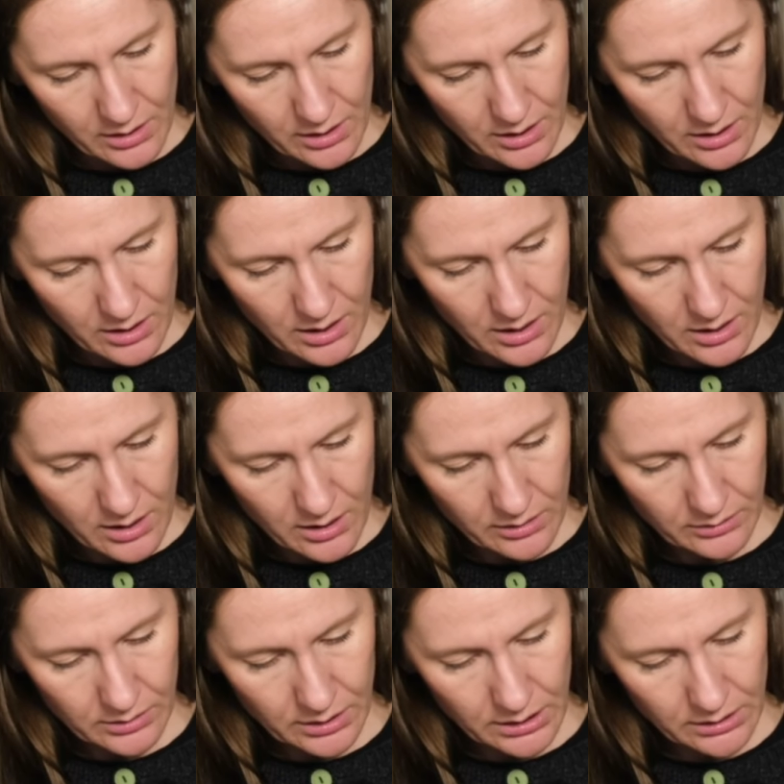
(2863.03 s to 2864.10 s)

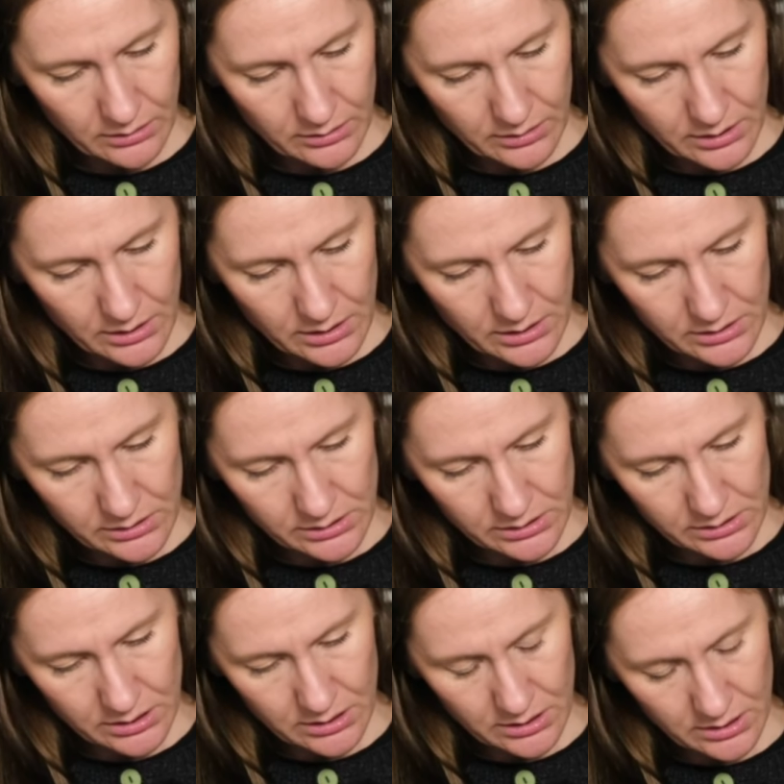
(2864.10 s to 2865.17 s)
And it
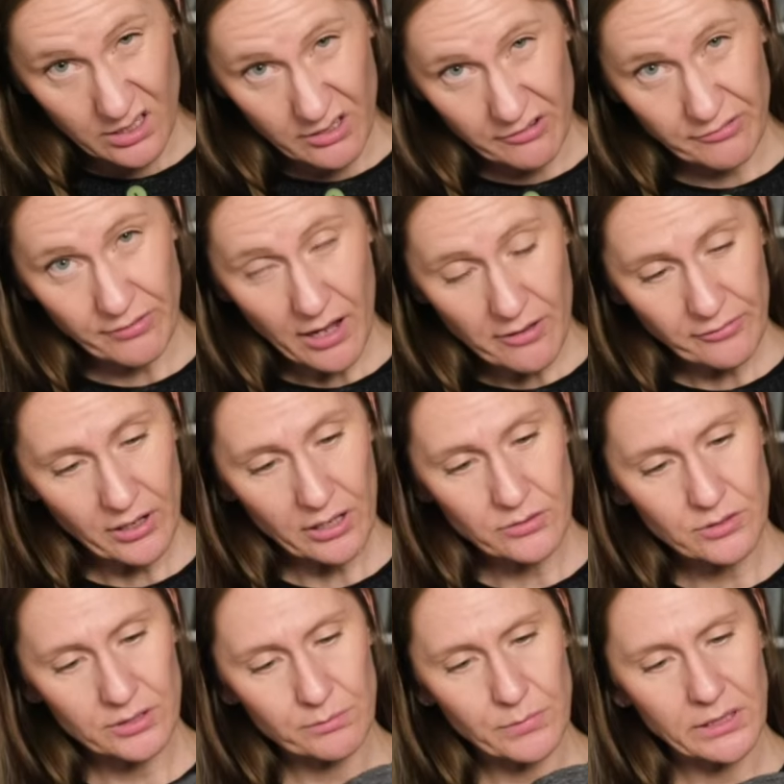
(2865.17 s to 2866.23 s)
is
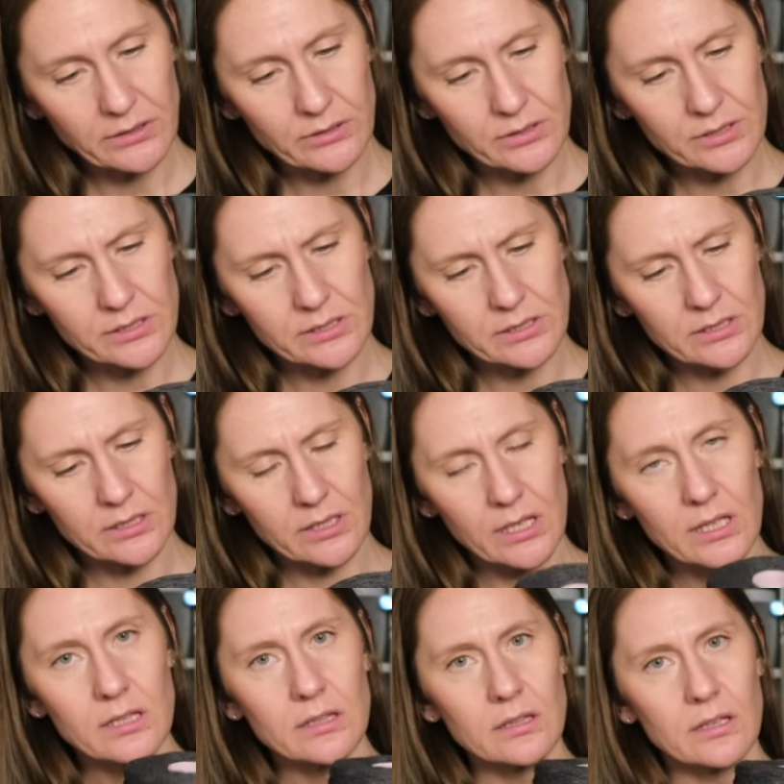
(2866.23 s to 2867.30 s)
500 meters
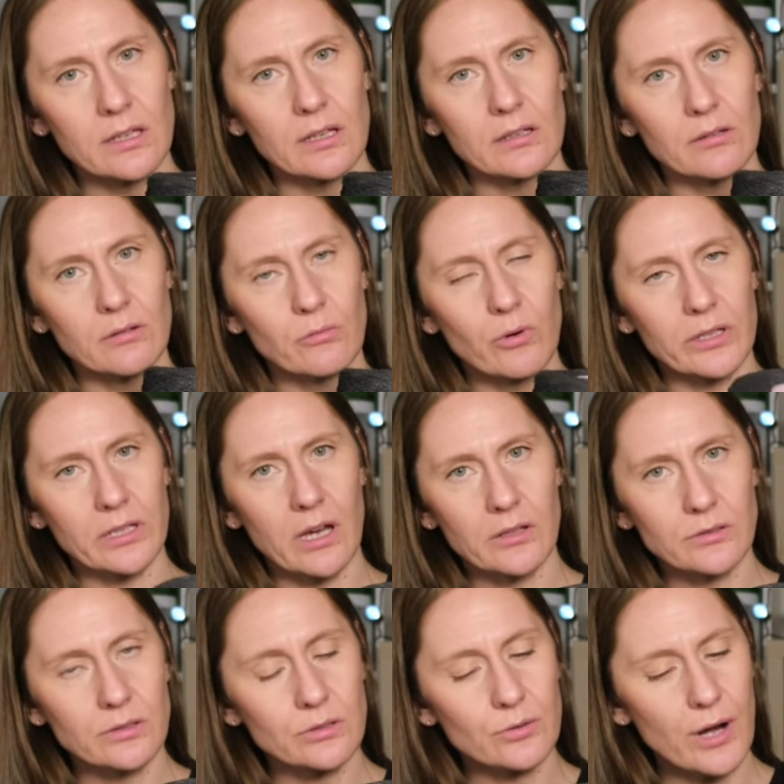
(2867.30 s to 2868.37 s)
in
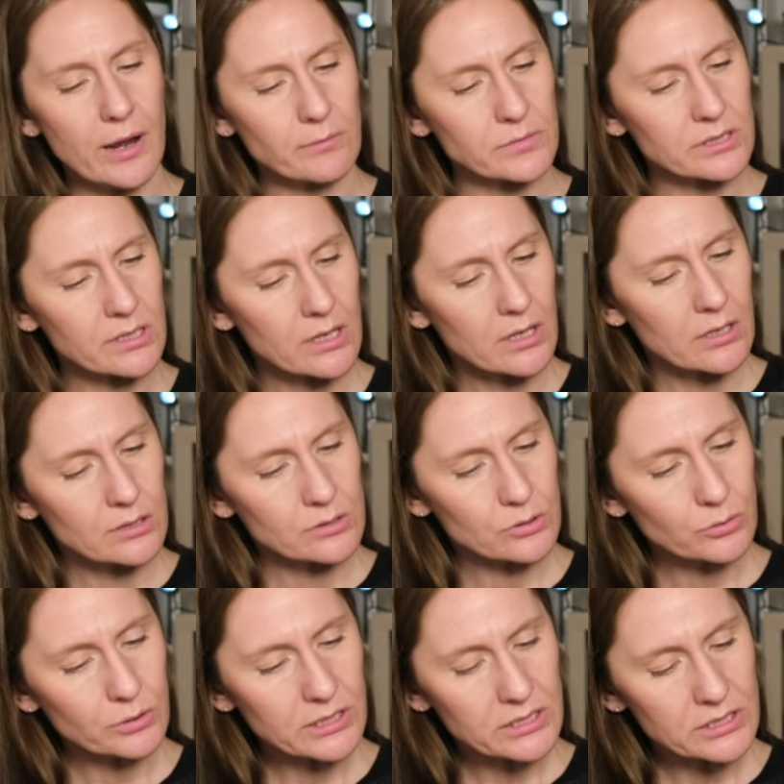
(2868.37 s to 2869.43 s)
100 grams.
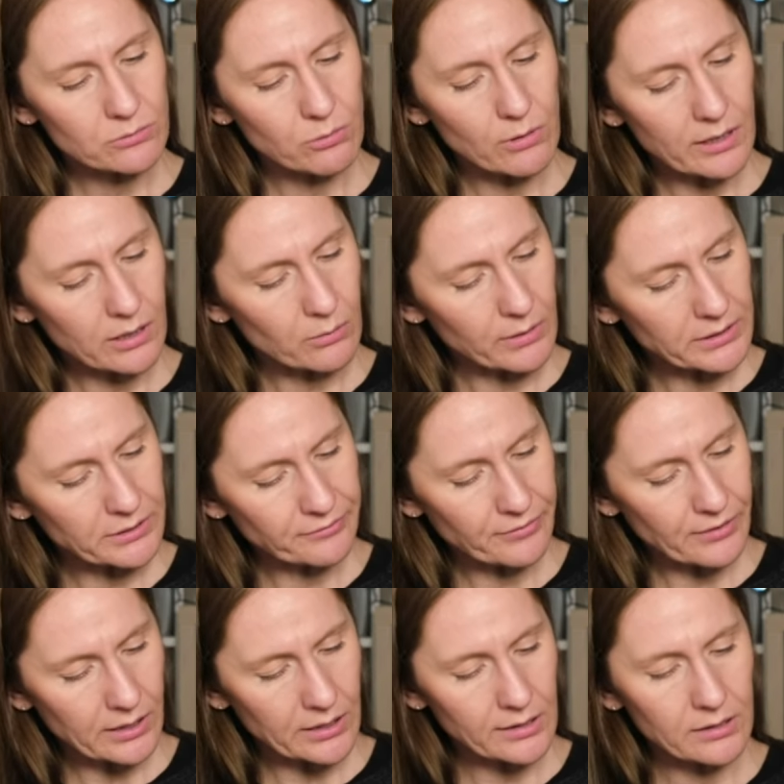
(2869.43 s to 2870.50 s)
So it is quite
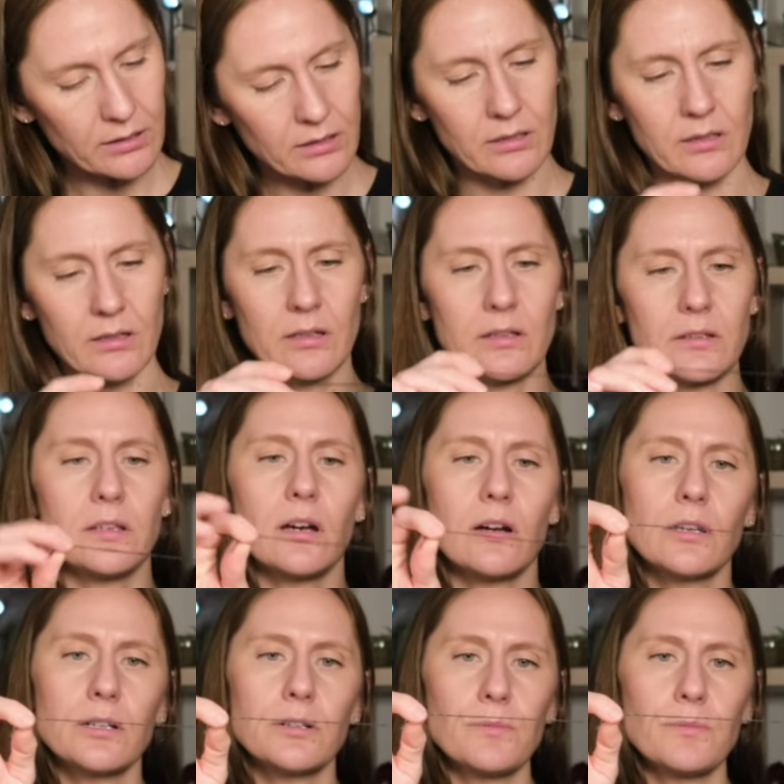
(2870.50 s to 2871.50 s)
fine yarn.